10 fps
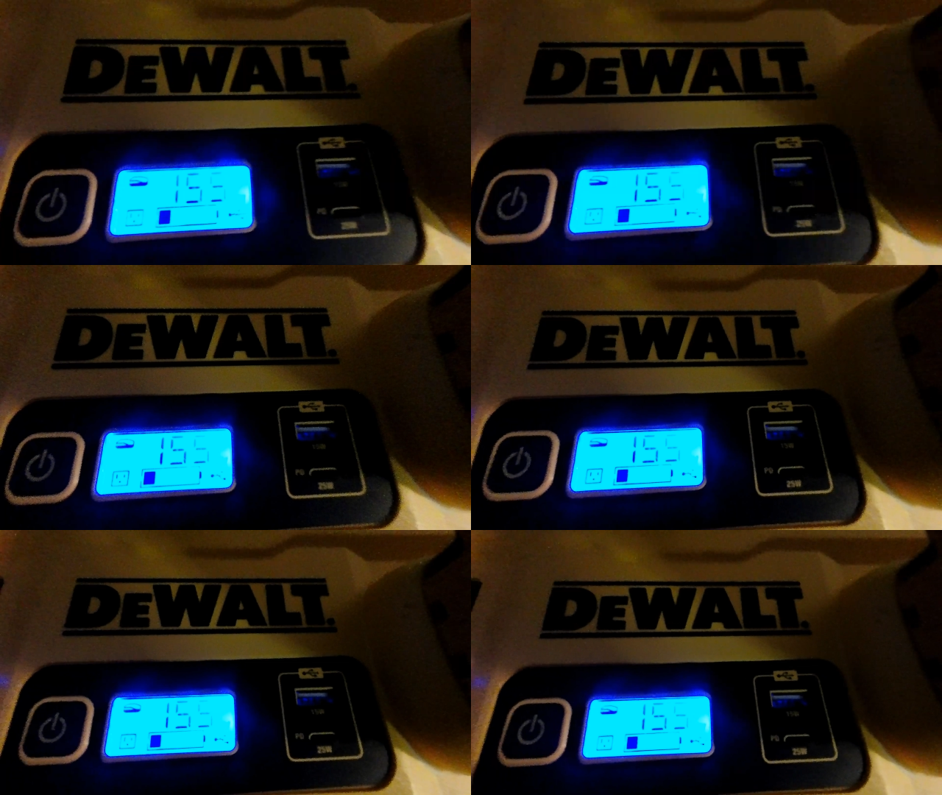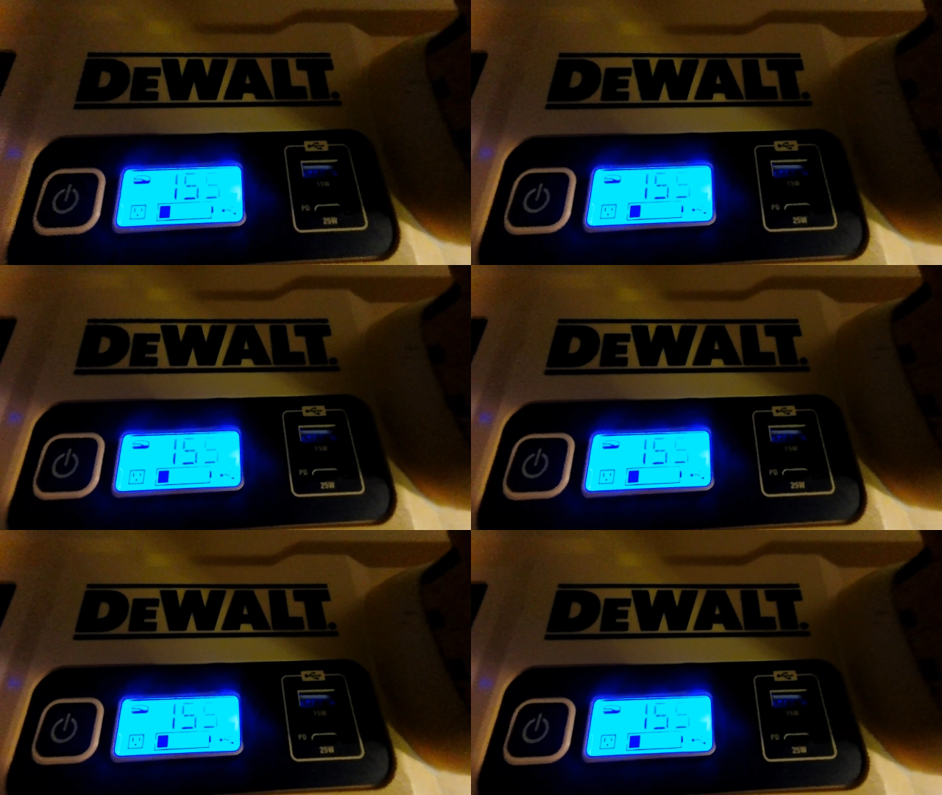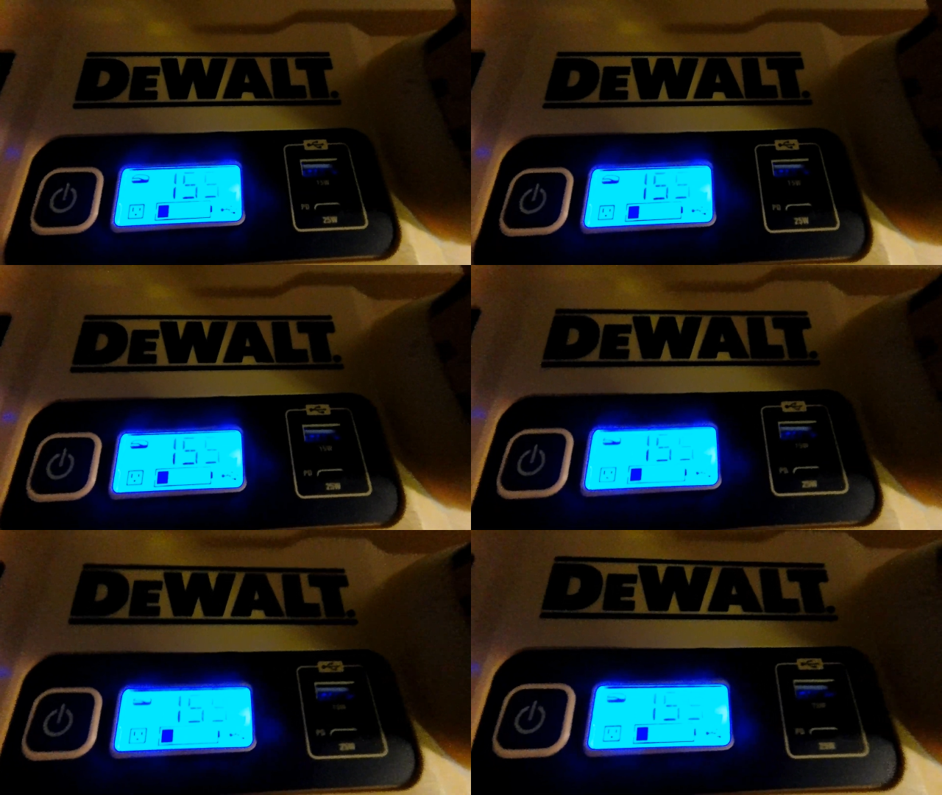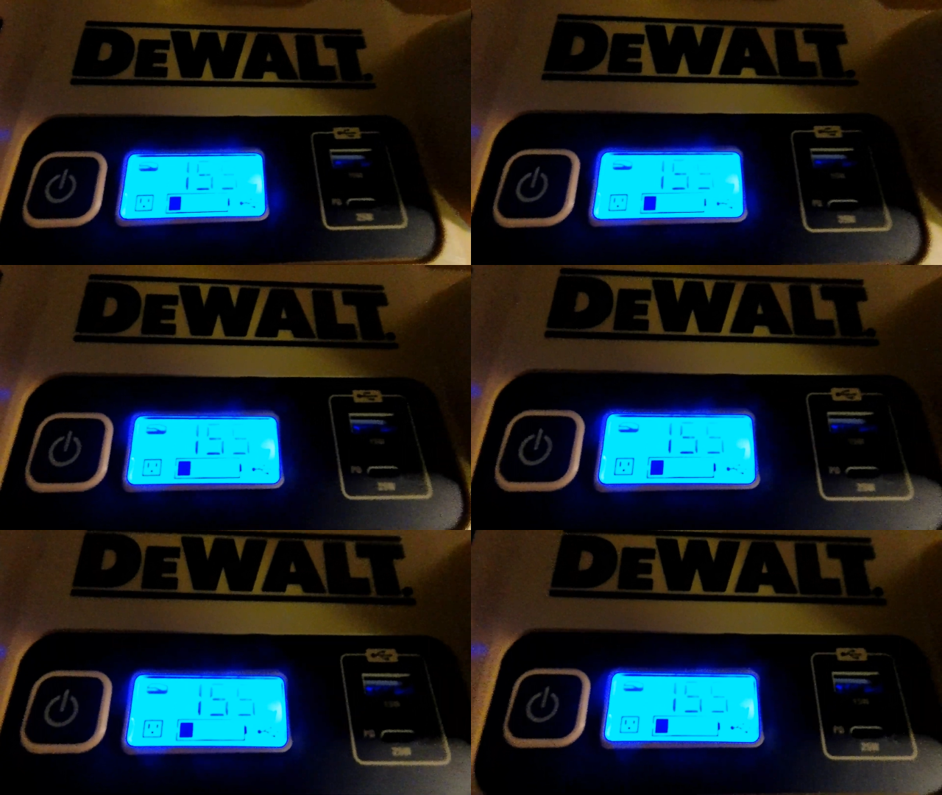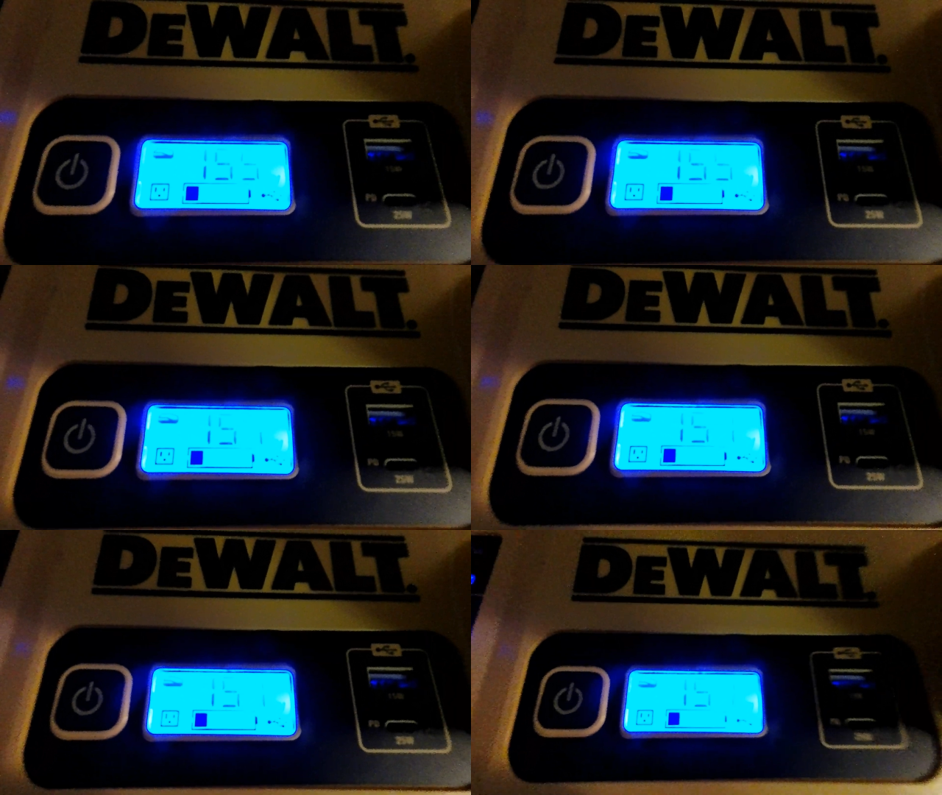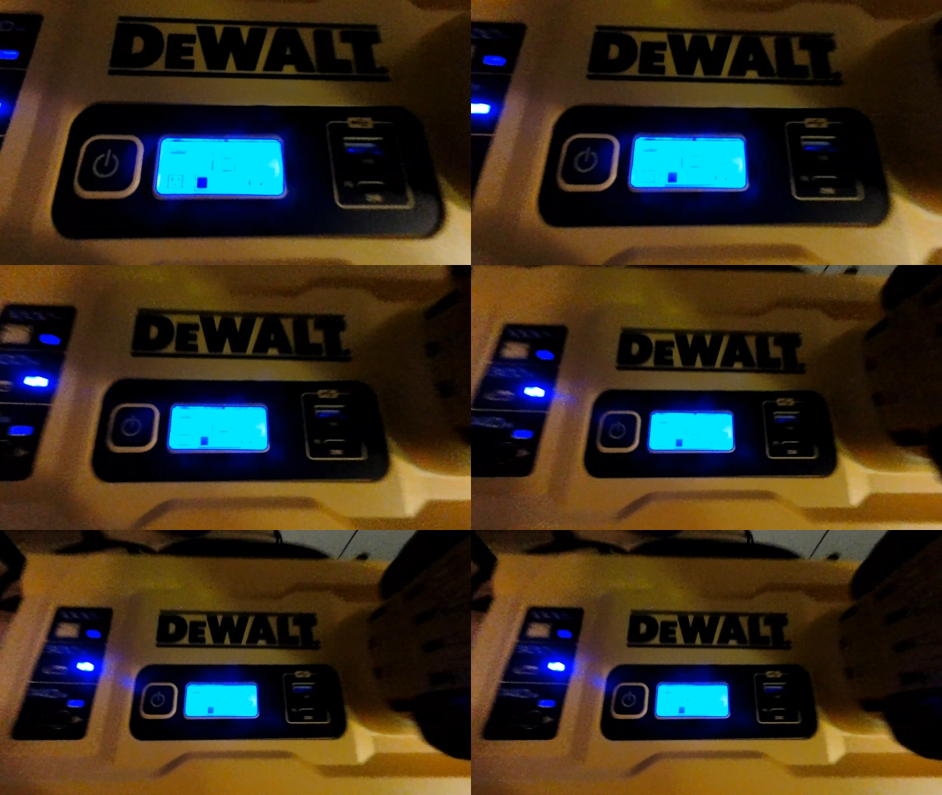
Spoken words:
No face is visible, so there are no lips to read.